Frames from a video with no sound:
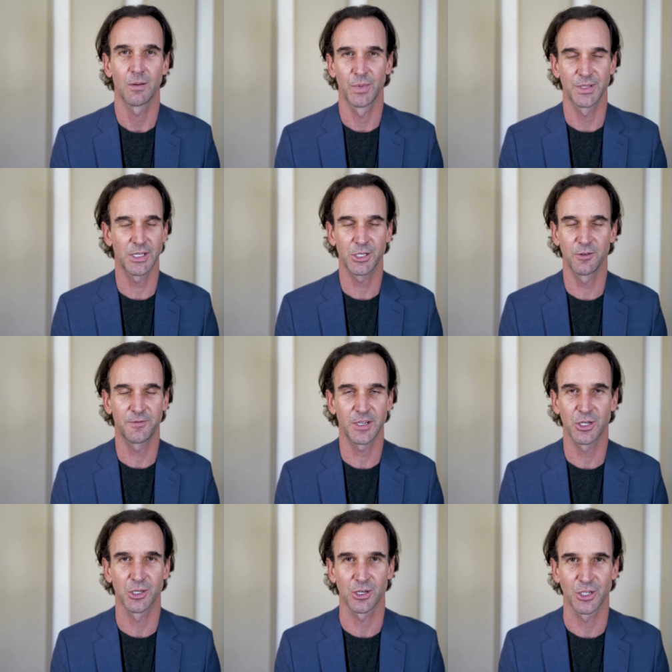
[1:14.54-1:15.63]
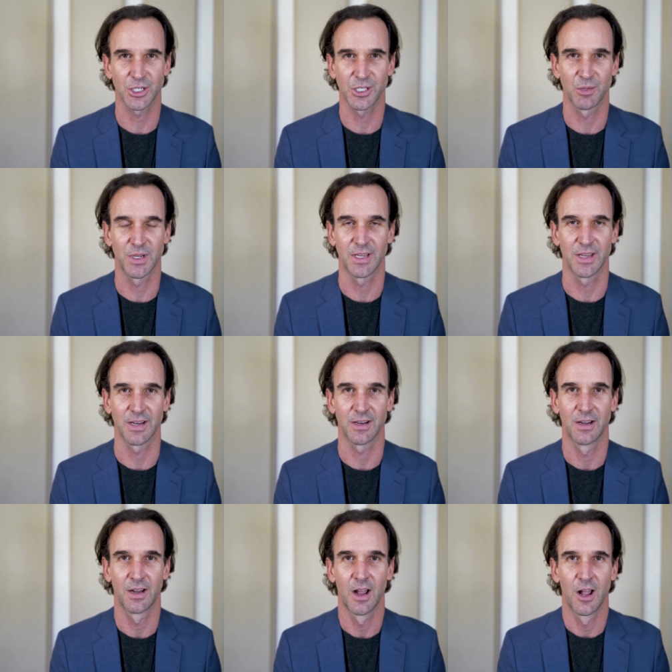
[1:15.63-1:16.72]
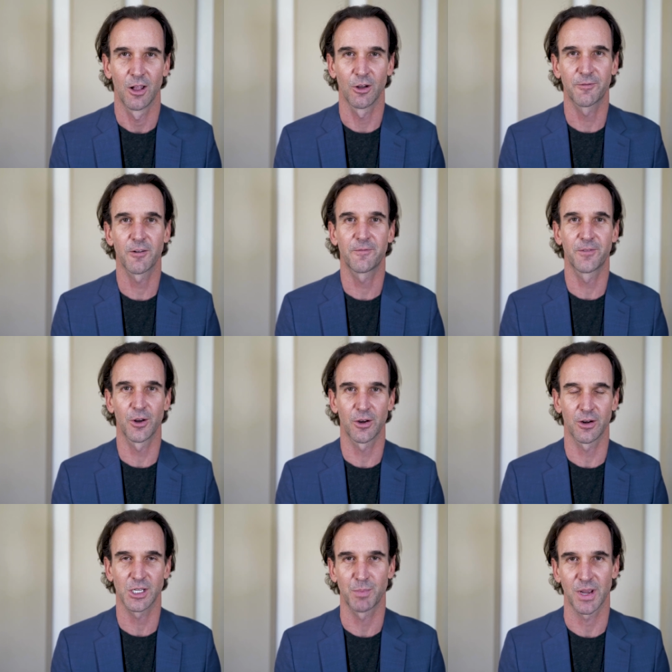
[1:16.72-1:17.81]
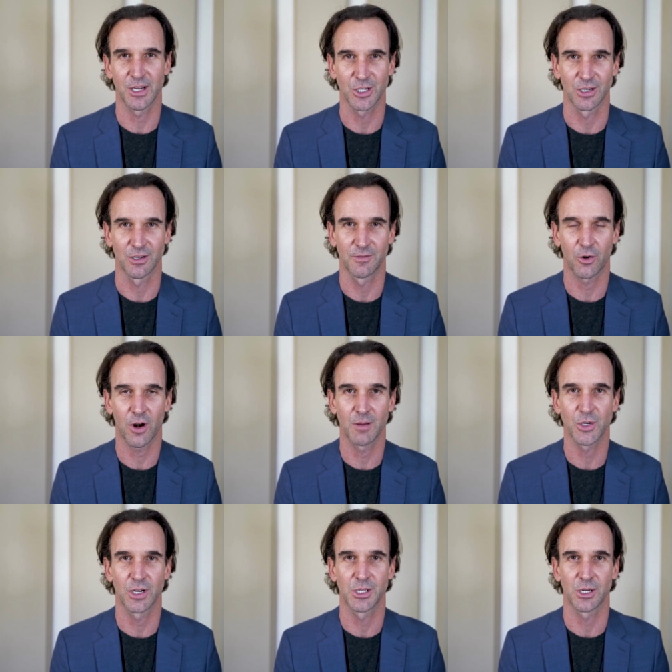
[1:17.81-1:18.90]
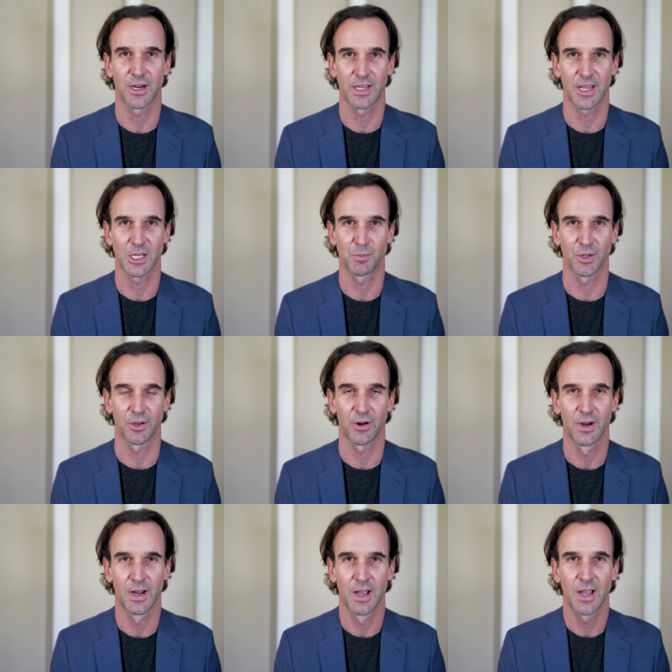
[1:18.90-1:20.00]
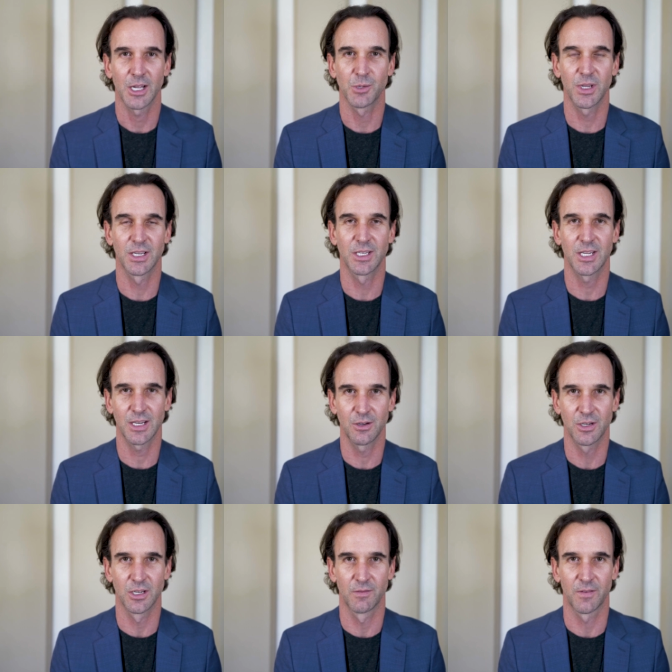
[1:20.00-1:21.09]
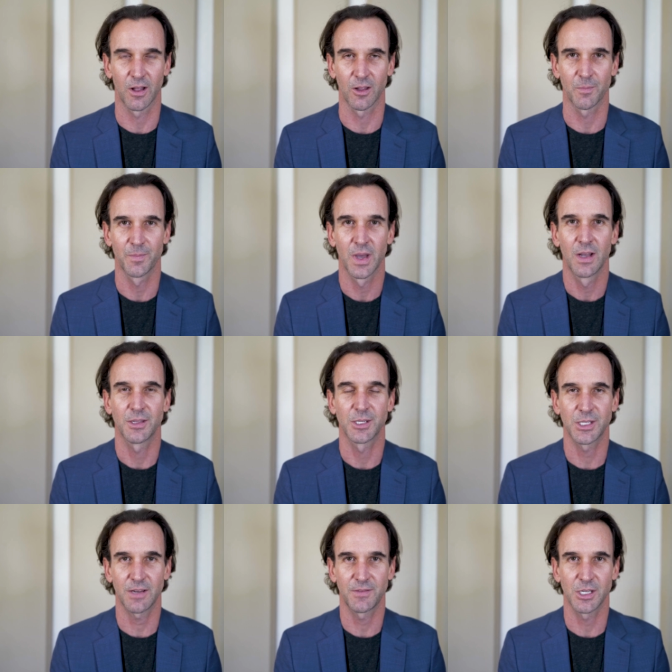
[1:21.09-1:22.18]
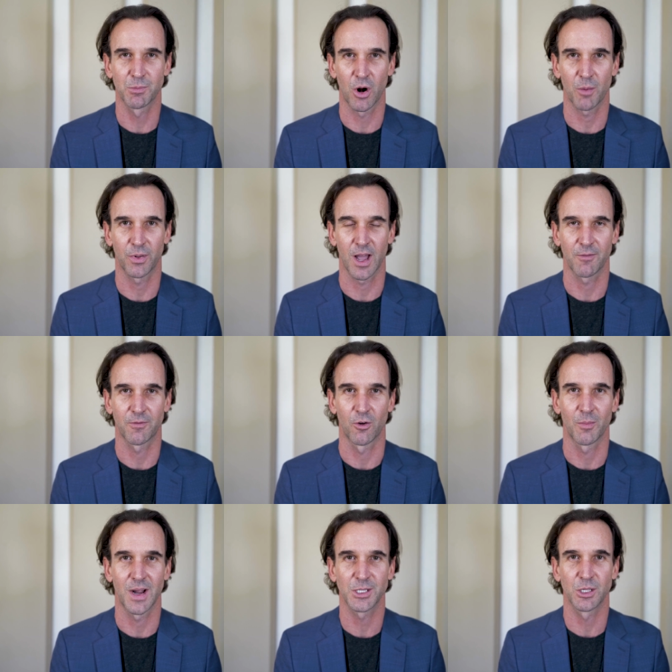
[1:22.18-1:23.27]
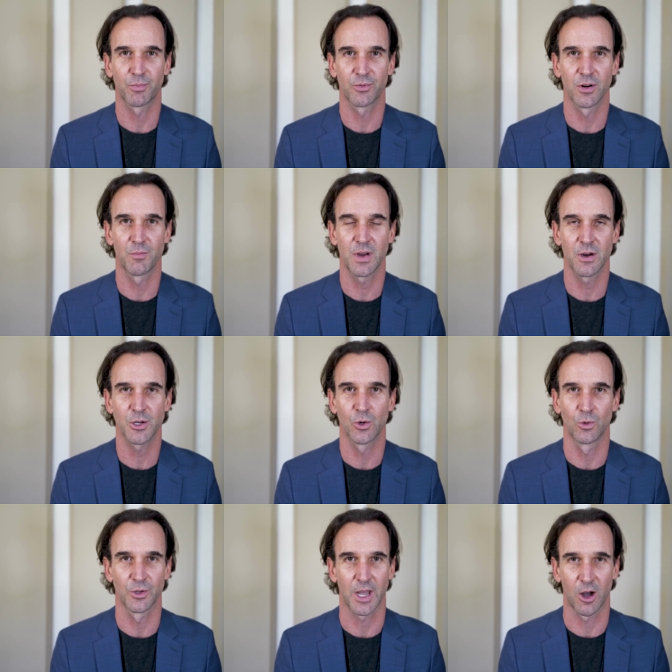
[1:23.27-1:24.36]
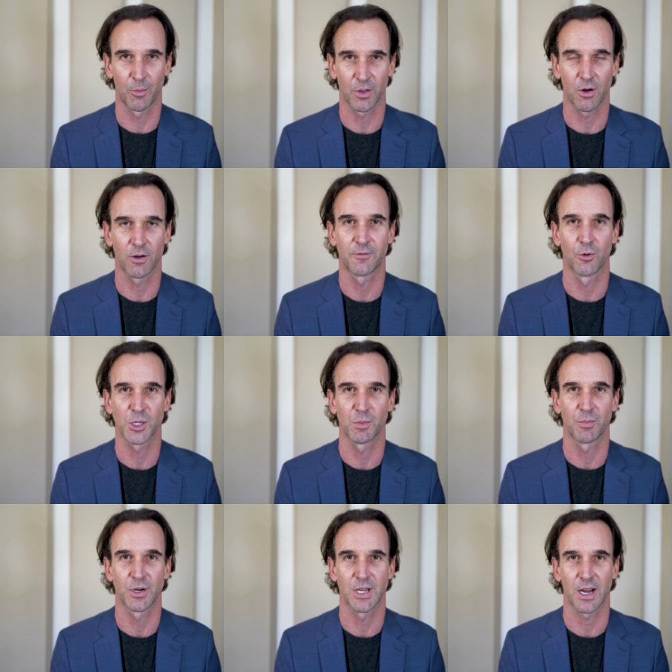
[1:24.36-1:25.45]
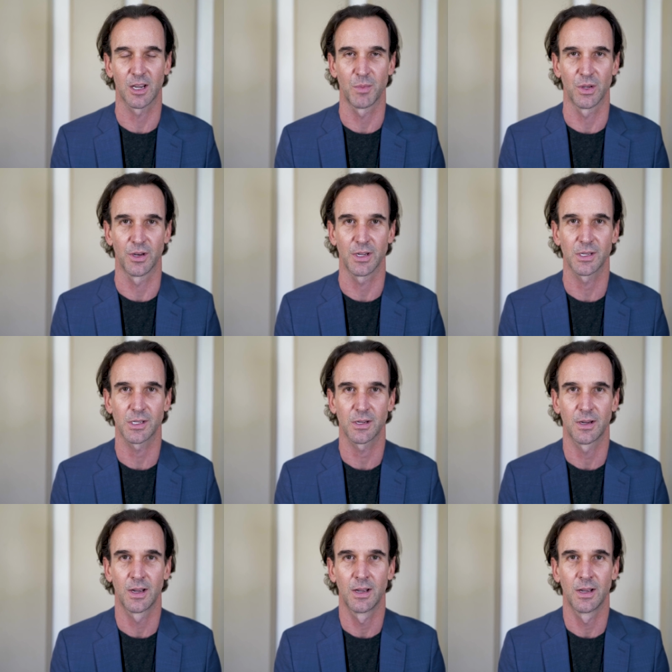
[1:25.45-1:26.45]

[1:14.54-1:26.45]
But these two features are just the beginning. Look for further expansion of CrimeTracer and CaseBuilder as we continue to develop the SafetySmart platform as the premier tool to help law enforcement protect communities.